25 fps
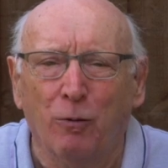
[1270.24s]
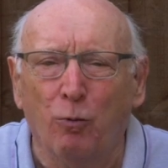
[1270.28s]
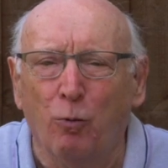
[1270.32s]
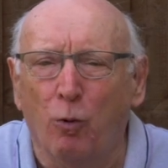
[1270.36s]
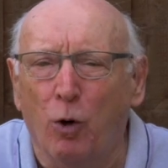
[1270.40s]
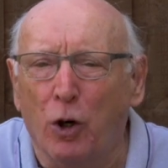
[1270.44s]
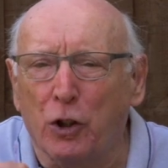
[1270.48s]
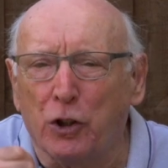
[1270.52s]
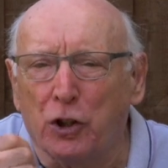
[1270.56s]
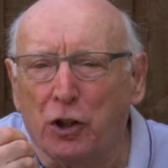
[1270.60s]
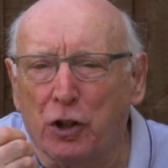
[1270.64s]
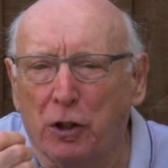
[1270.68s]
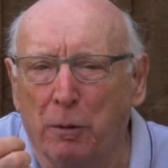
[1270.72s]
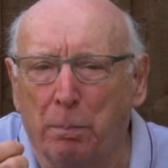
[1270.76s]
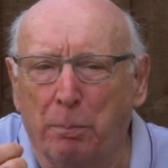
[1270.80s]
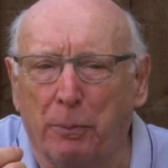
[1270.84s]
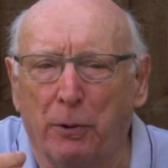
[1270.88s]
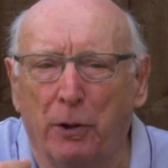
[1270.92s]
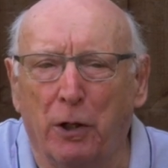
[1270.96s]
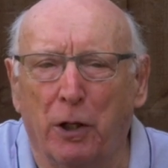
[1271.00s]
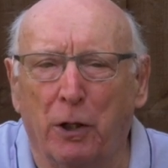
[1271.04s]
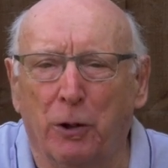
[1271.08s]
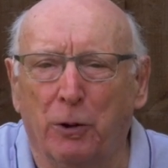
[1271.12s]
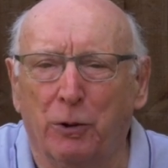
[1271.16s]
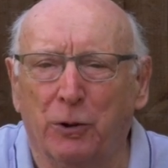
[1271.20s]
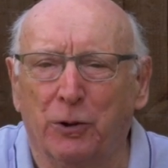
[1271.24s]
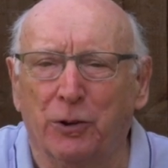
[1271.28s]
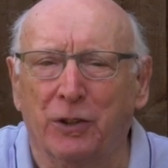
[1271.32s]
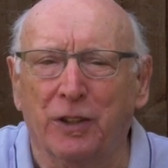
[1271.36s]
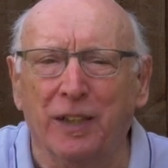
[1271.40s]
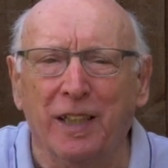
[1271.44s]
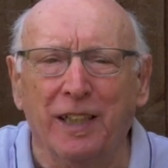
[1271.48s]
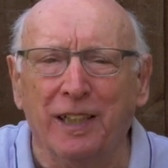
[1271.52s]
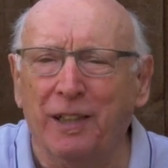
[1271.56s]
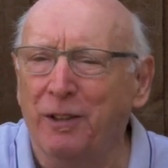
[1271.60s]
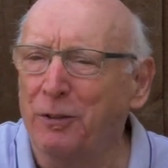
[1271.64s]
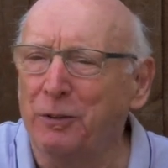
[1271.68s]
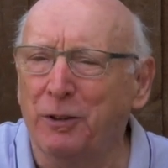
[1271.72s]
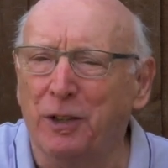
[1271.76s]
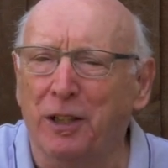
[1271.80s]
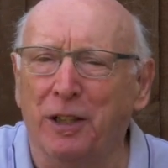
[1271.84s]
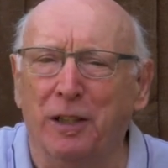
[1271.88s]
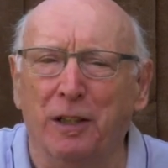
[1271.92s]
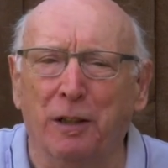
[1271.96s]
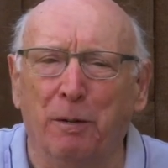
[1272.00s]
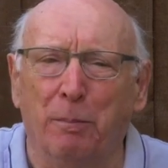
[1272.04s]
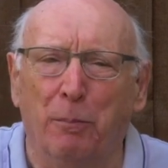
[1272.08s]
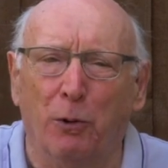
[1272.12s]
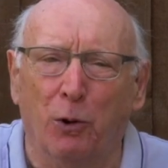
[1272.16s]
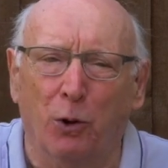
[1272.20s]
Watch the pros. They don't
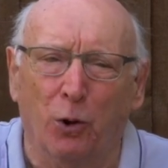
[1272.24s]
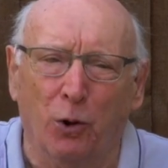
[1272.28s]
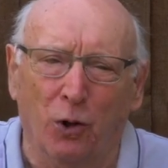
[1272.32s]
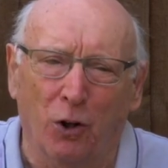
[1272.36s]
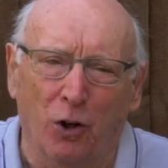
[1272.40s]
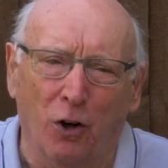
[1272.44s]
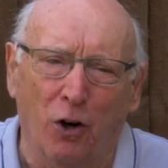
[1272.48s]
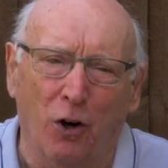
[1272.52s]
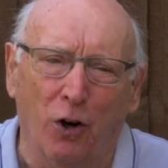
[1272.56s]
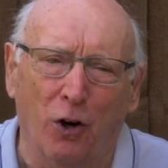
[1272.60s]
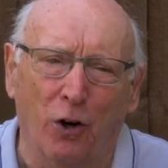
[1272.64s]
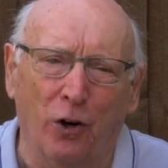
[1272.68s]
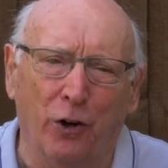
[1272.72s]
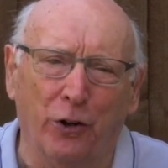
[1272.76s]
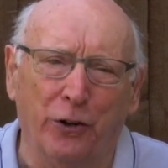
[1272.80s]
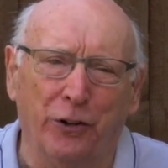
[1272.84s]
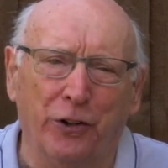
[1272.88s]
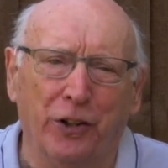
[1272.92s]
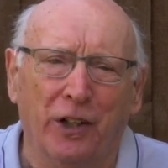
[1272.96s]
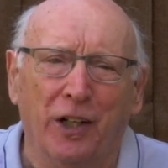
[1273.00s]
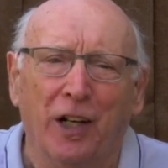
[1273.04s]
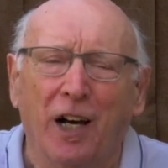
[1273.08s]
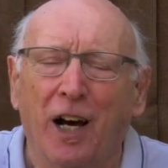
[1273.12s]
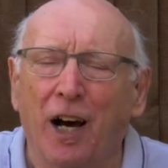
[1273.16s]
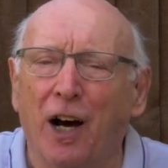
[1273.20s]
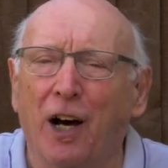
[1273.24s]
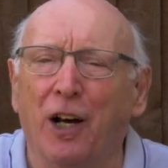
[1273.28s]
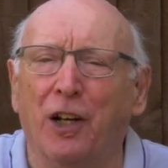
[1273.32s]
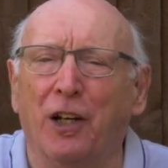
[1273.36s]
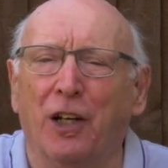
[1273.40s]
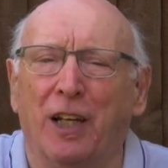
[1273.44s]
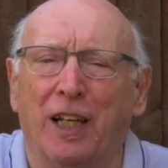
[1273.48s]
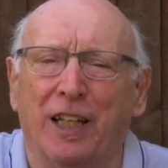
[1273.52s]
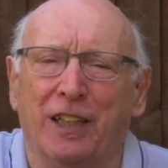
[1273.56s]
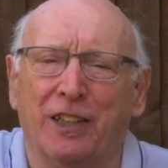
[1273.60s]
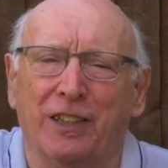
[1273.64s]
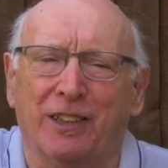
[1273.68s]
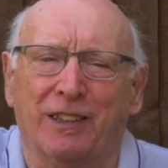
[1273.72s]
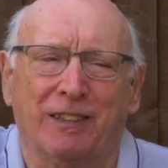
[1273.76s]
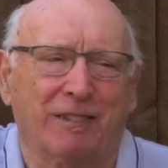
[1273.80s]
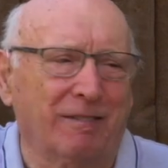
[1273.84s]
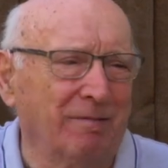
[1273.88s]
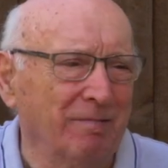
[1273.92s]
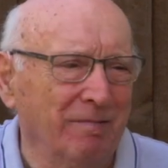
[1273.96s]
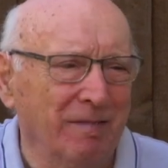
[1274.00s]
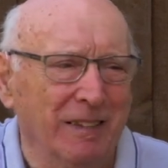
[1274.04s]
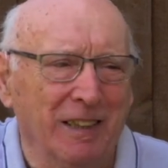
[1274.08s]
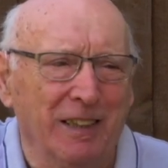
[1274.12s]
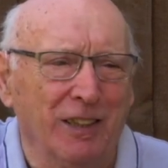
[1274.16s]
hit the ball hard unless,